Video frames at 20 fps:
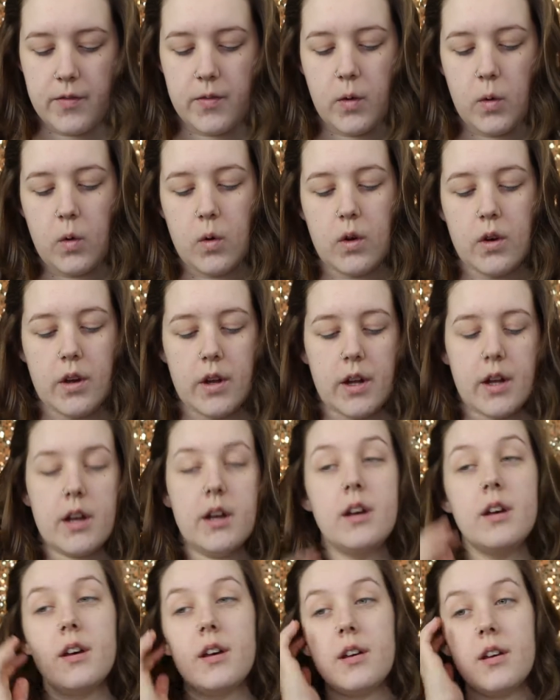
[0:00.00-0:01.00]
I
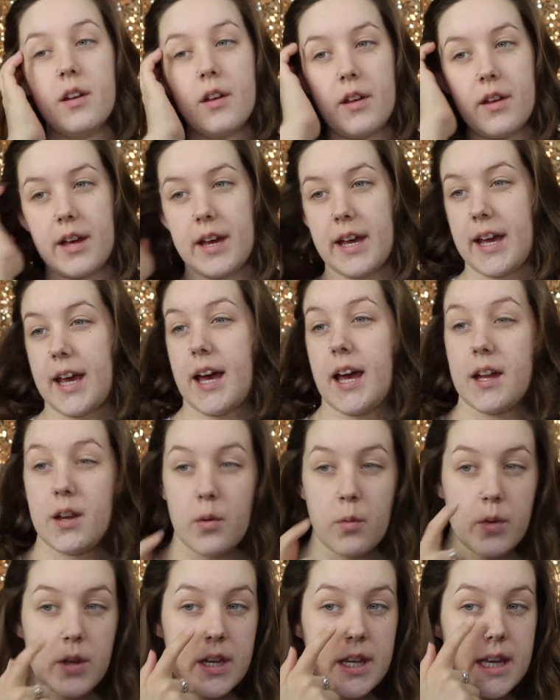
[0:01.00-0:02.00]
kind
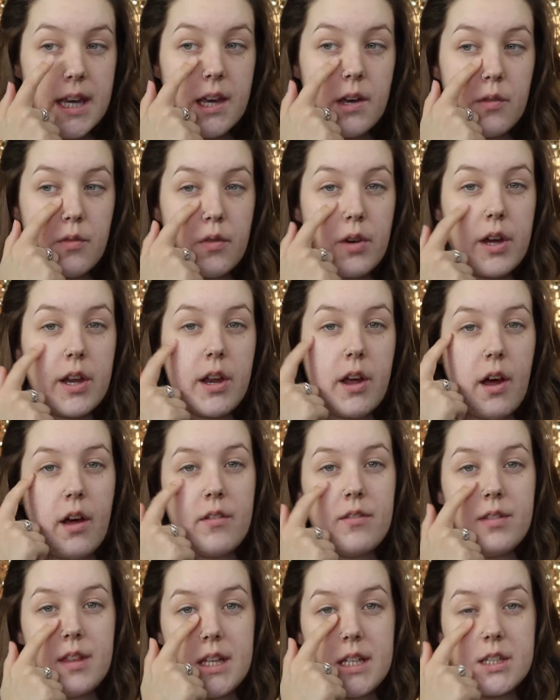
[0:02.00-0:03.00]
of want to get rid
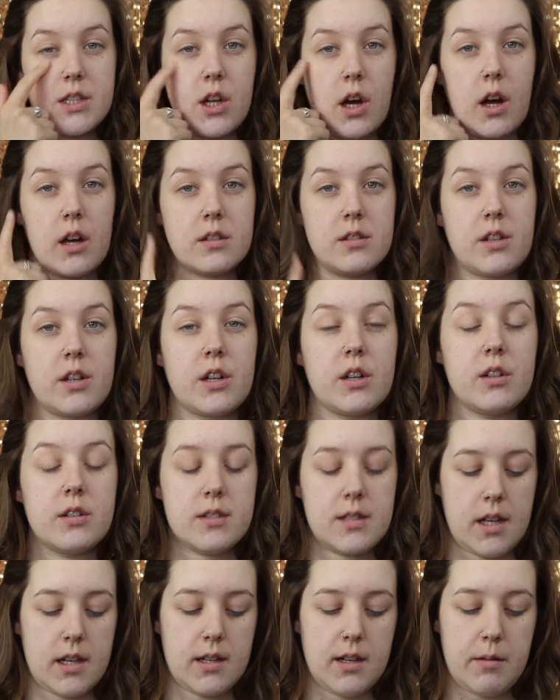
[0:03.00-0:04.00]
of the dark
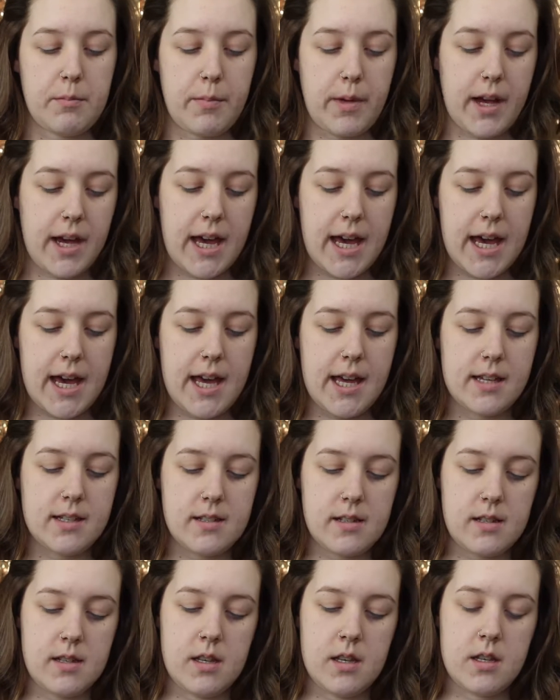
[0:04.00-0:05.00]
circles under my
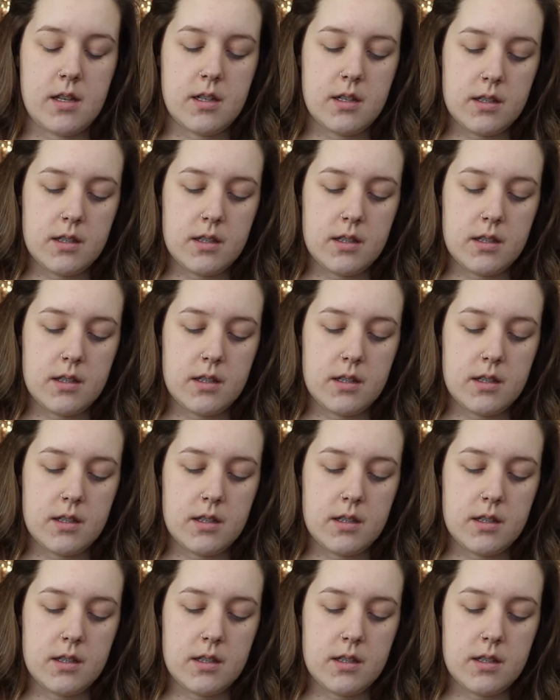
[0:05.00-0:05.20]
eyes.